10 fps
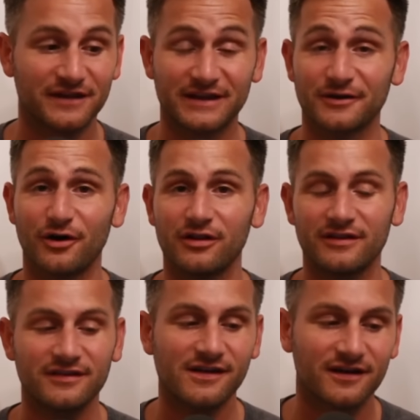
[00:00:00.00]
They can call
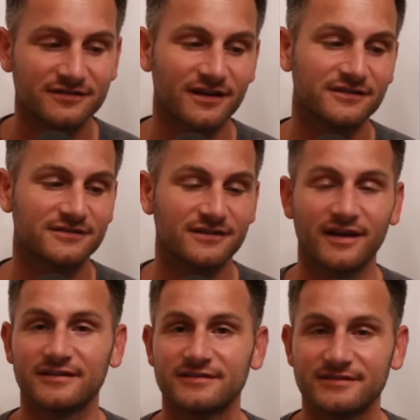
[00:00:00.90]
it the
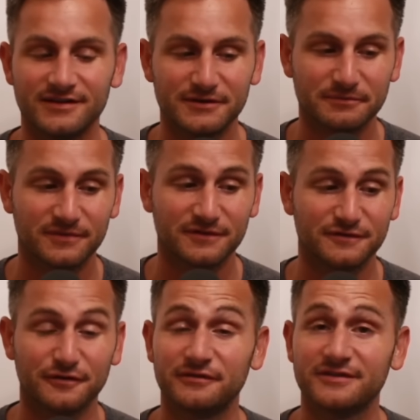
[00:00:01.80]
SSSC
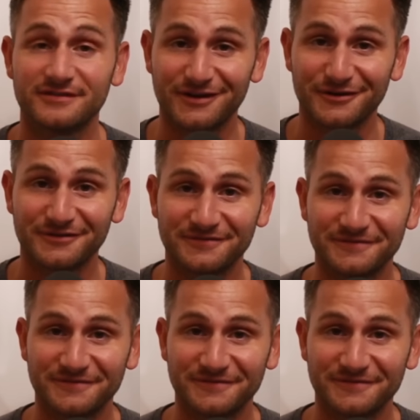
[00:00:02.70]
Service Center.